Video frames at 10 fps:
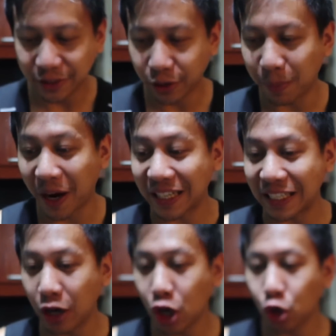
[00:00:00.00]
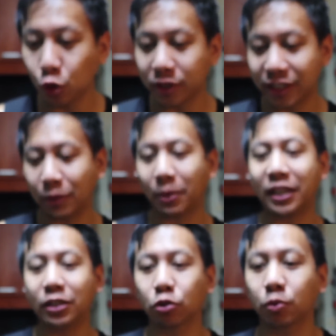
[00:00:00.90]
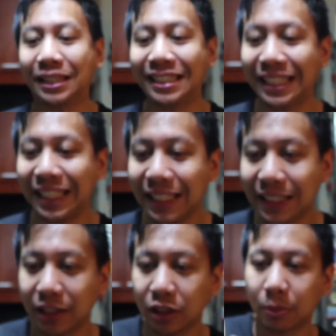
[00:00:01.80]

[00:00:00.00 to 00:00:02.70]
Your body knows. Your body knows what to eat.